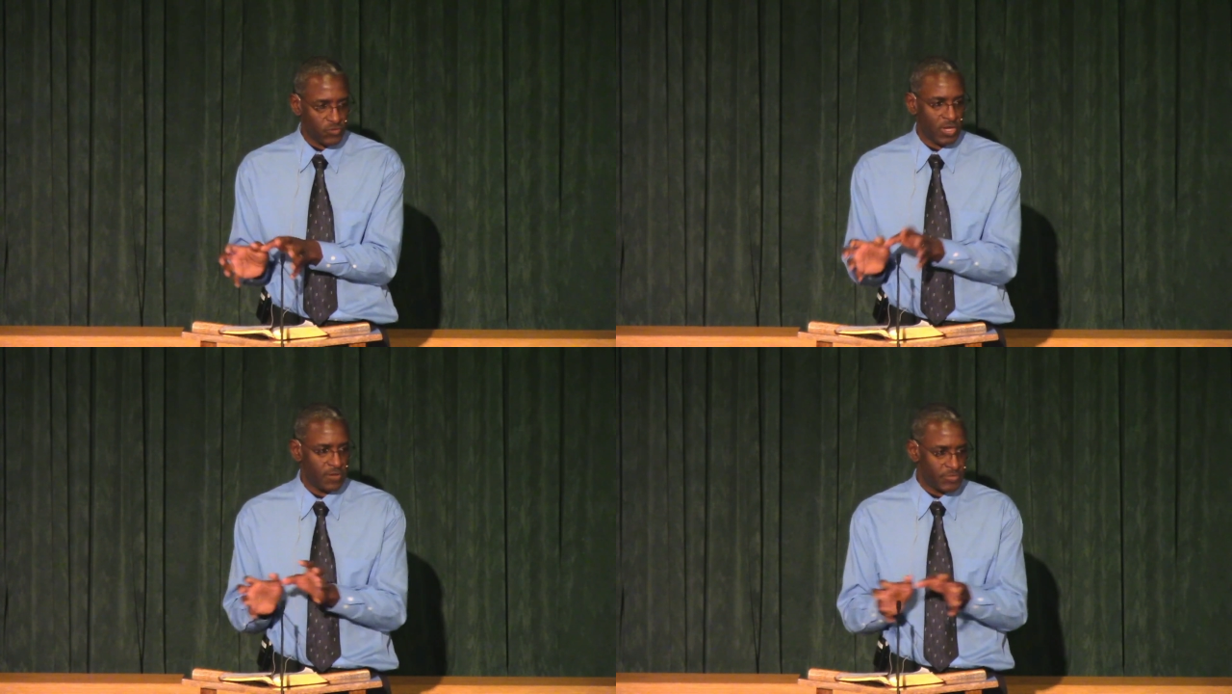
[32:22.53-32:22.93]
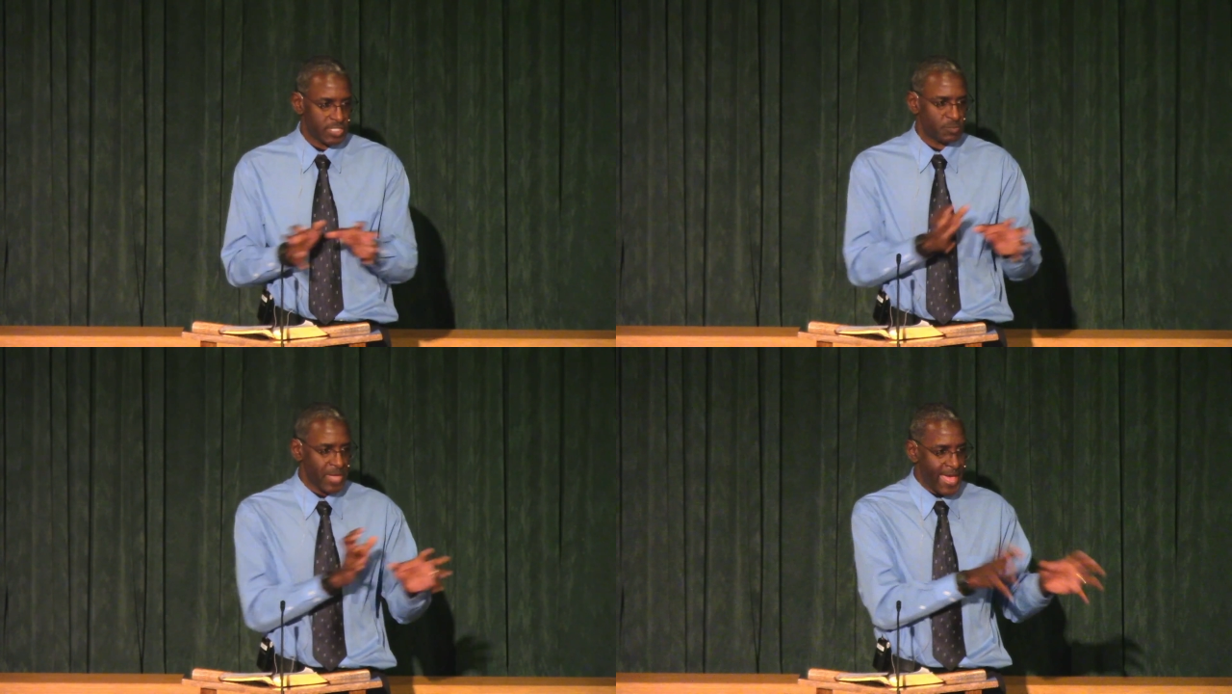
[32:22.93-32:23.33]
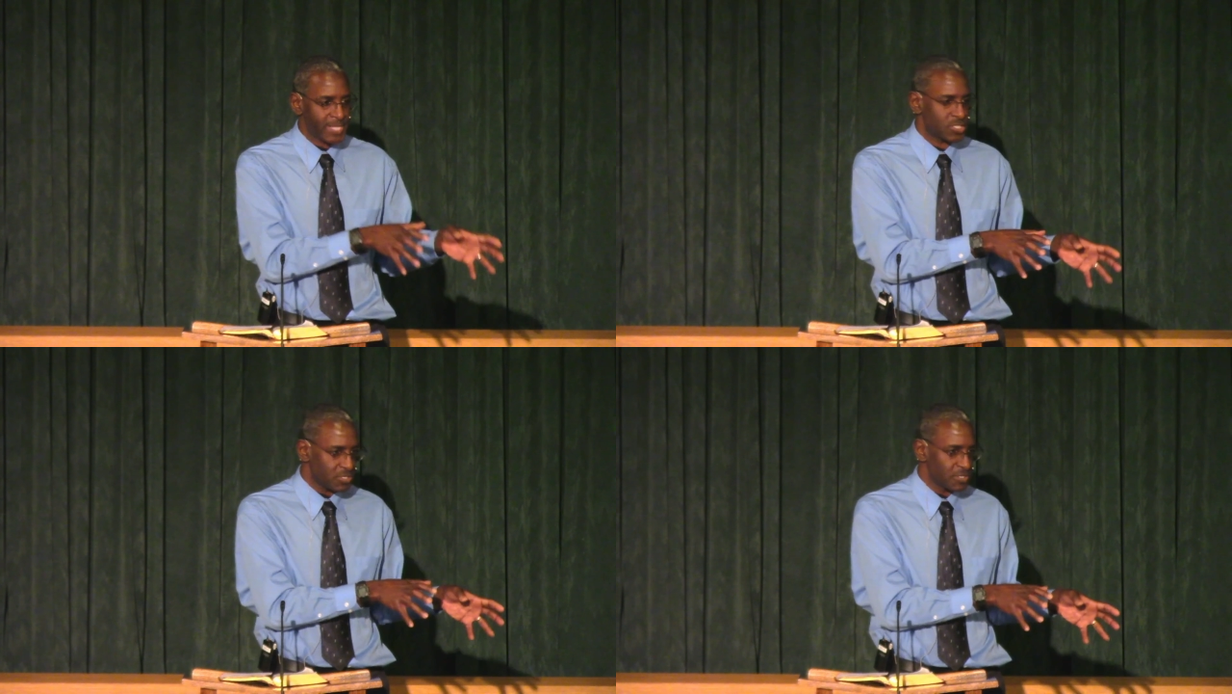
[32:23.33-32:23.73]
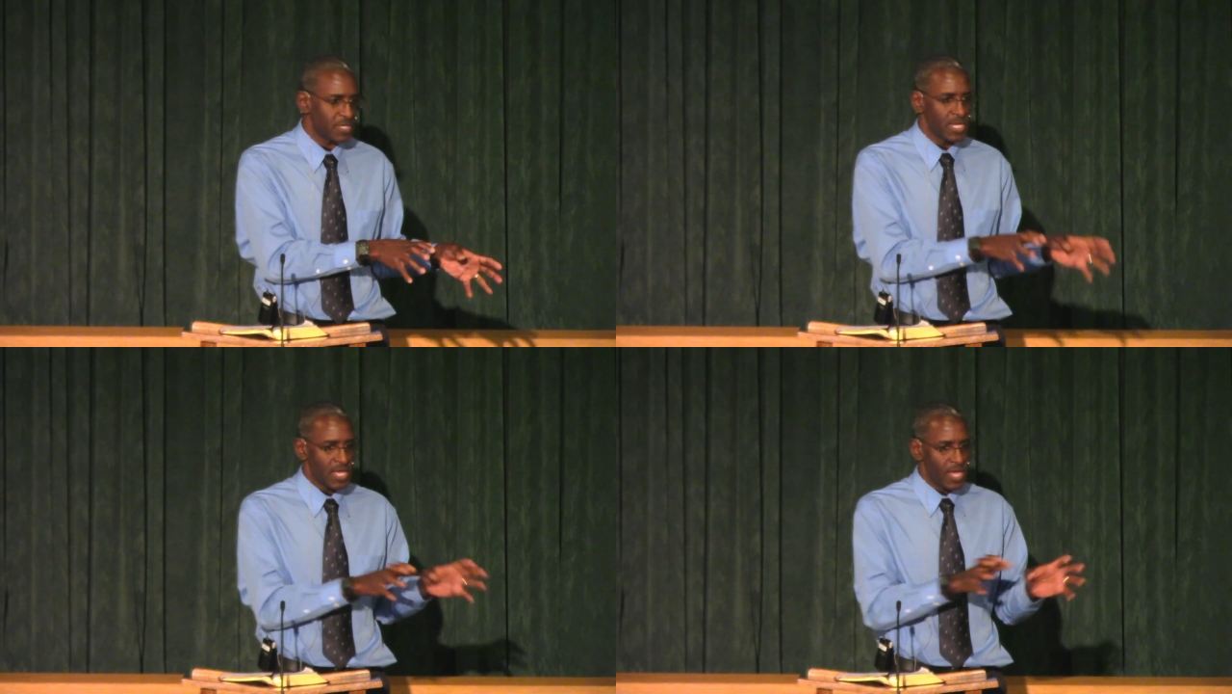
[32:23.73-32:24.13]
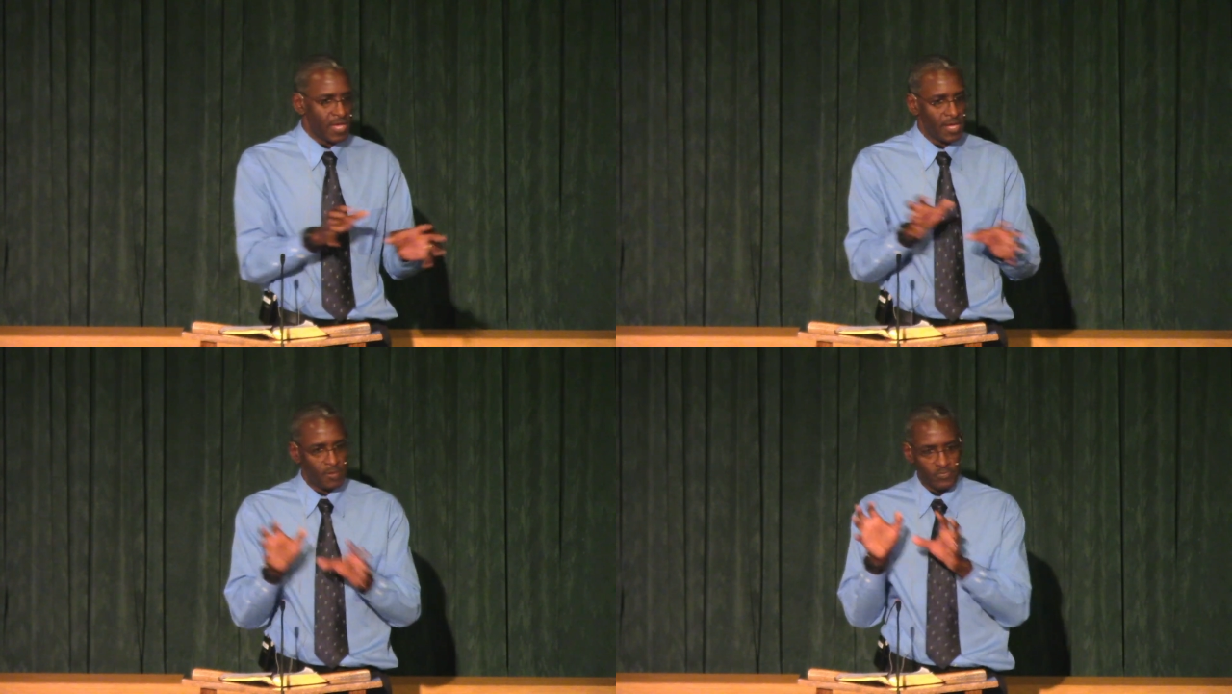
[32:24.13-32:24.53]
of this pastor
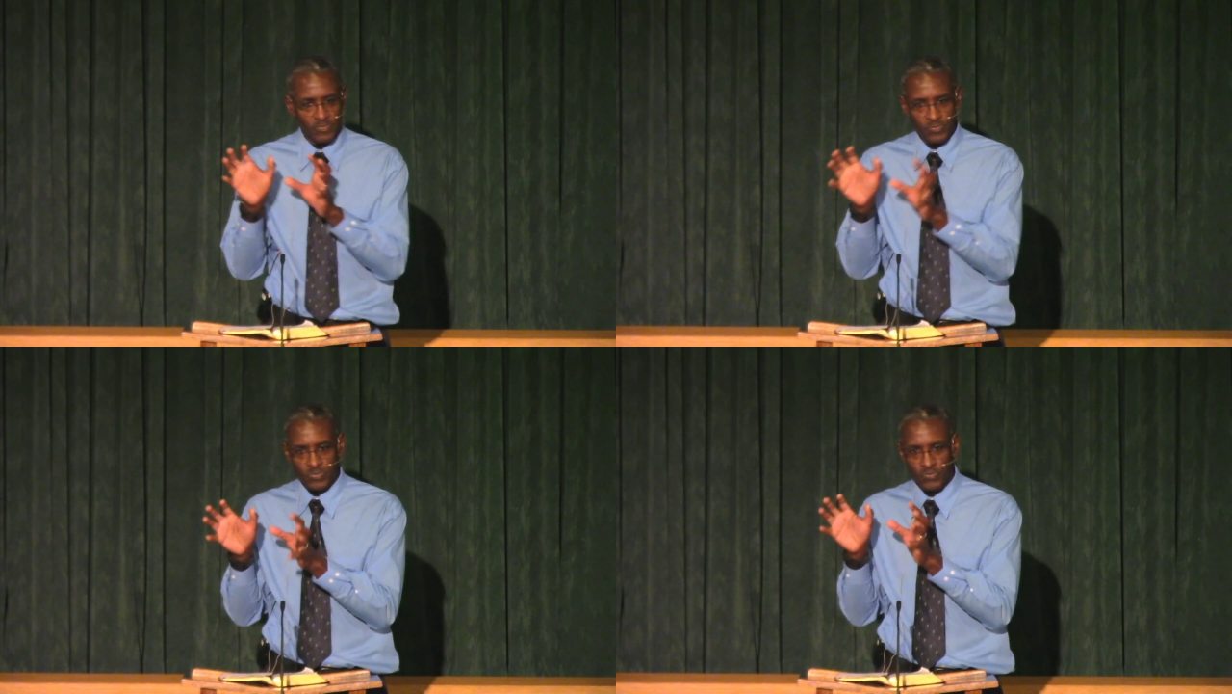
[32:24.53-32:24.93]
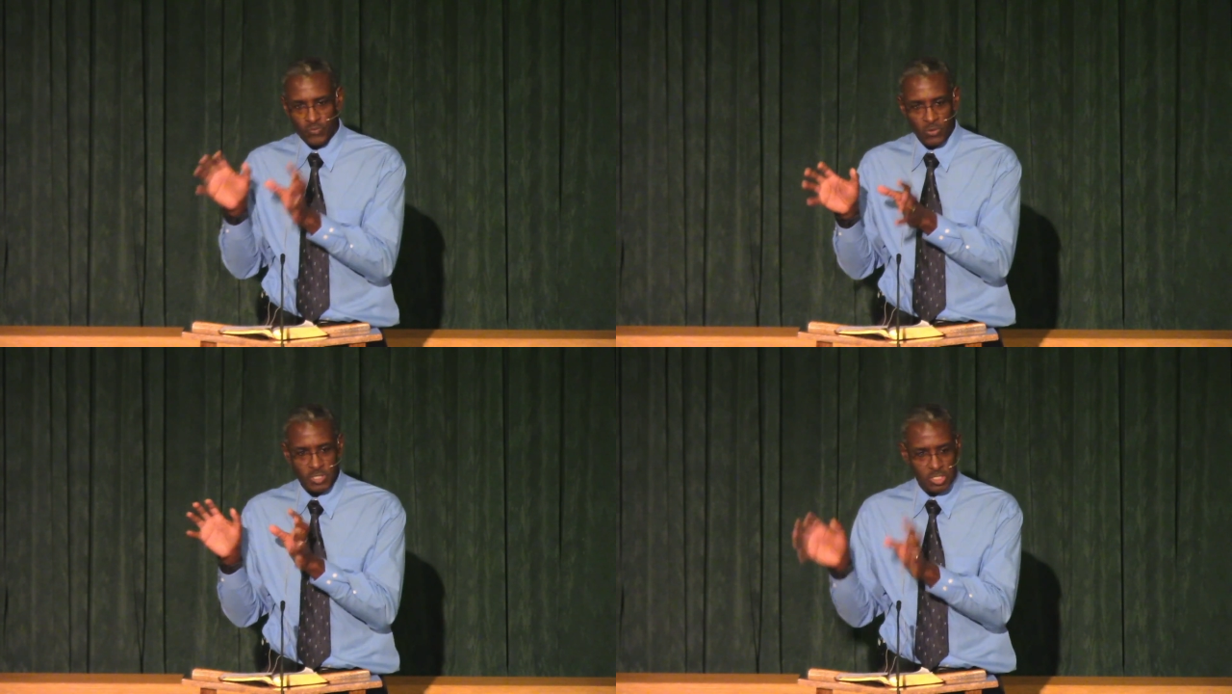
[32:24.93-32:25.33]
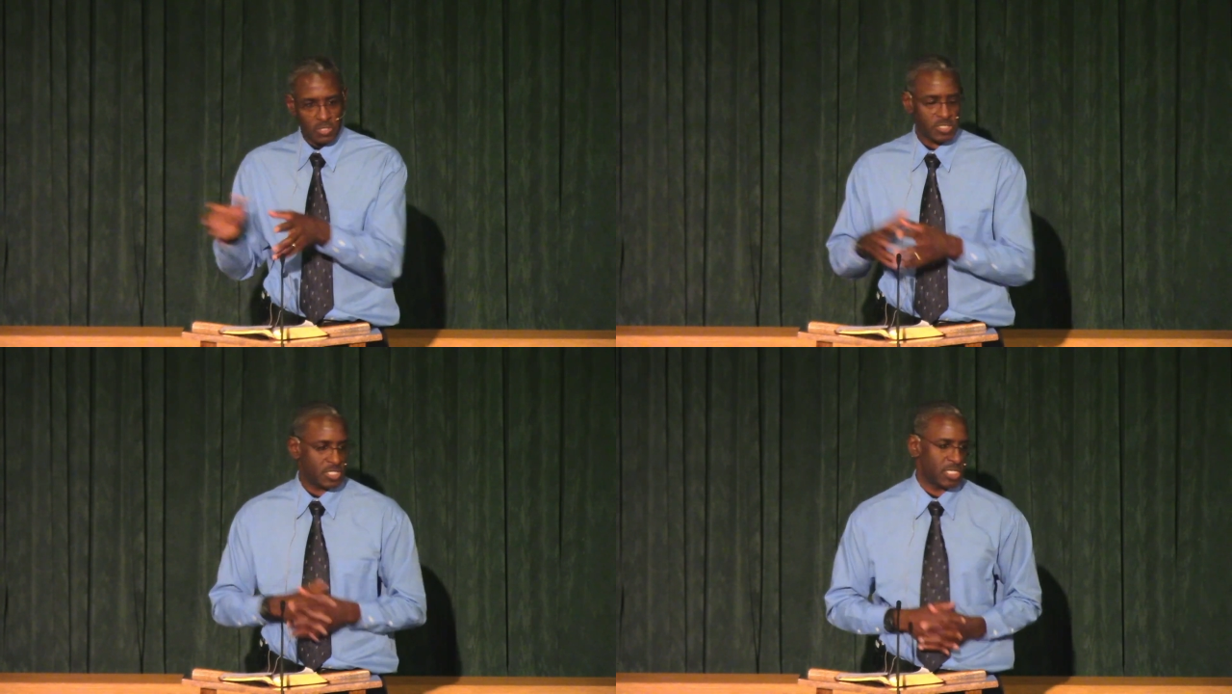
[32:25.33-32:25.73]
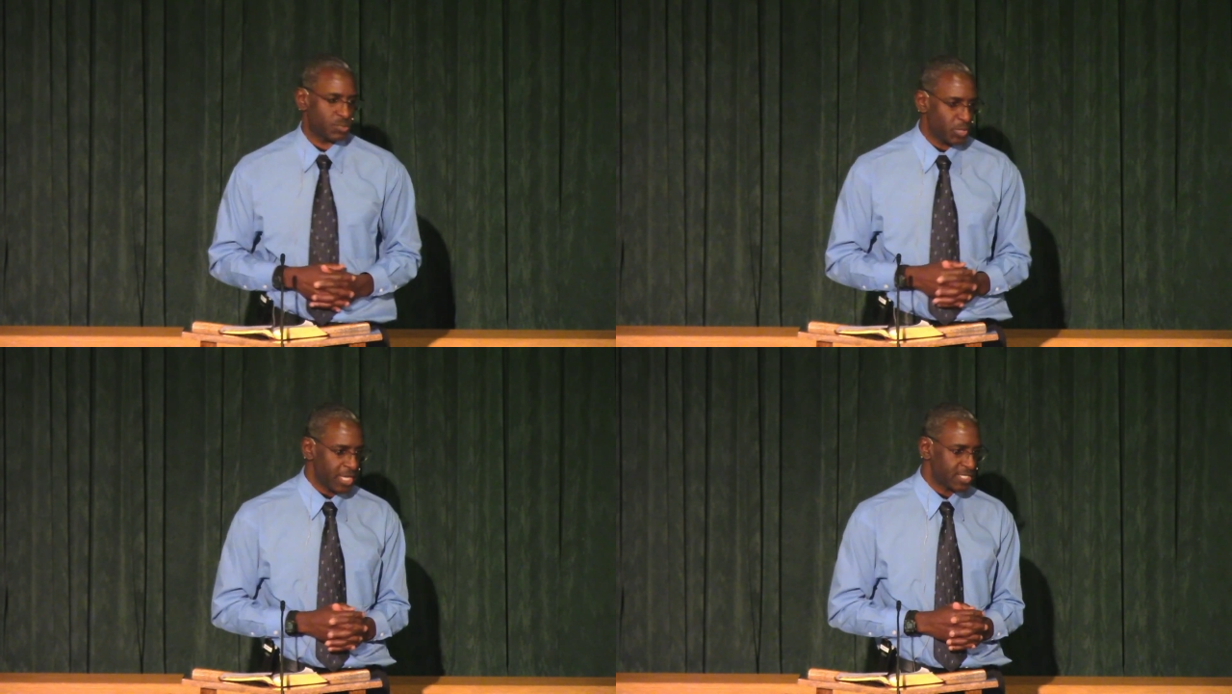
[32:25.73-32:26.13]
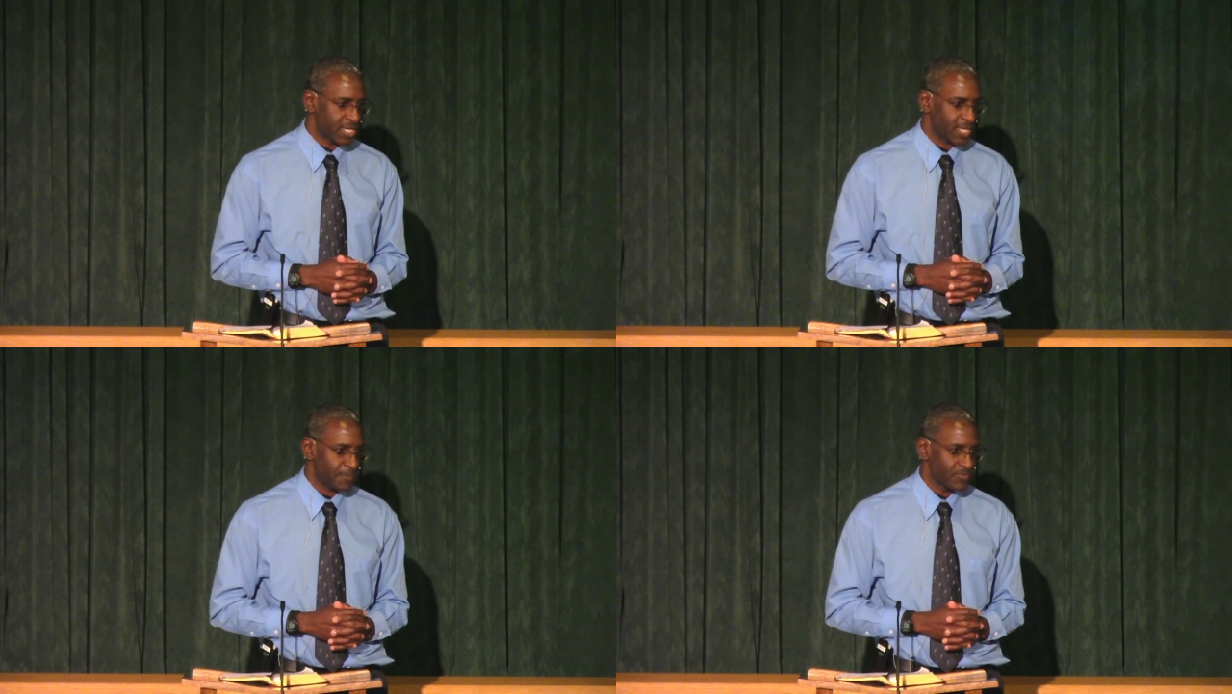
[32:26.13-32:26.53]
um, for a church that he's
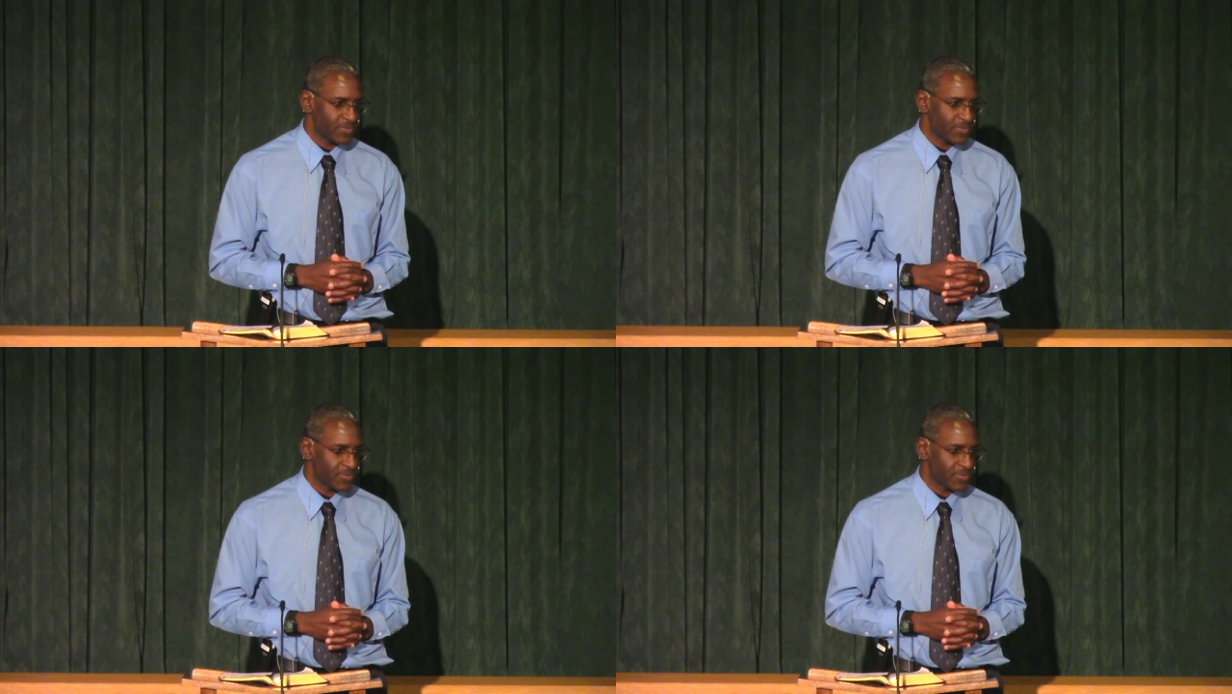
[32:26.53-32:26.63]
planting.